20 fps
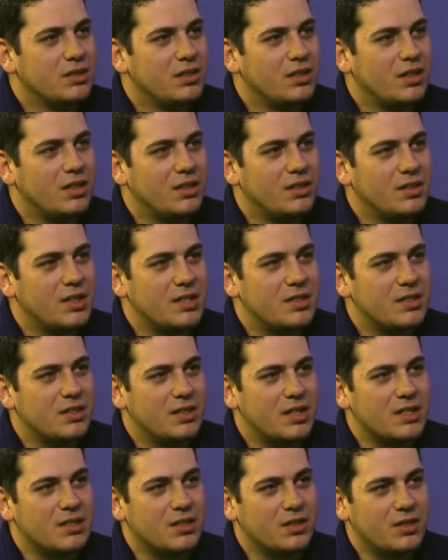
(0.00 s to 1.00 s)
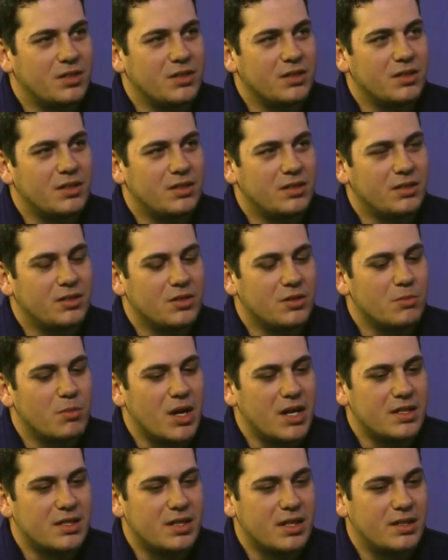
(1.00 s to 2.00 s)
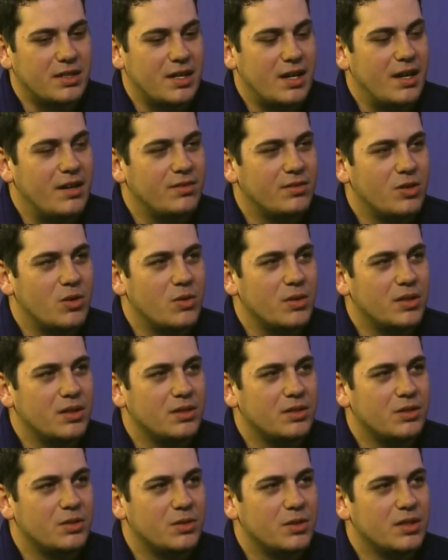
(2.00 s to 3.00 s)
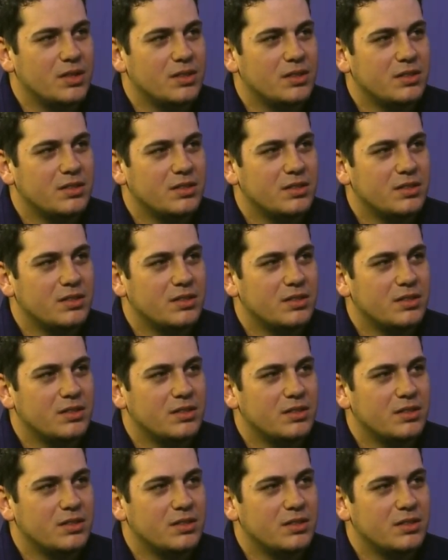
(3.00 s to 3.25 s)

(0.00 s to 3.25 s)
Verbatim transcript: Uh, that's a, that's a good good mindset to have going into it.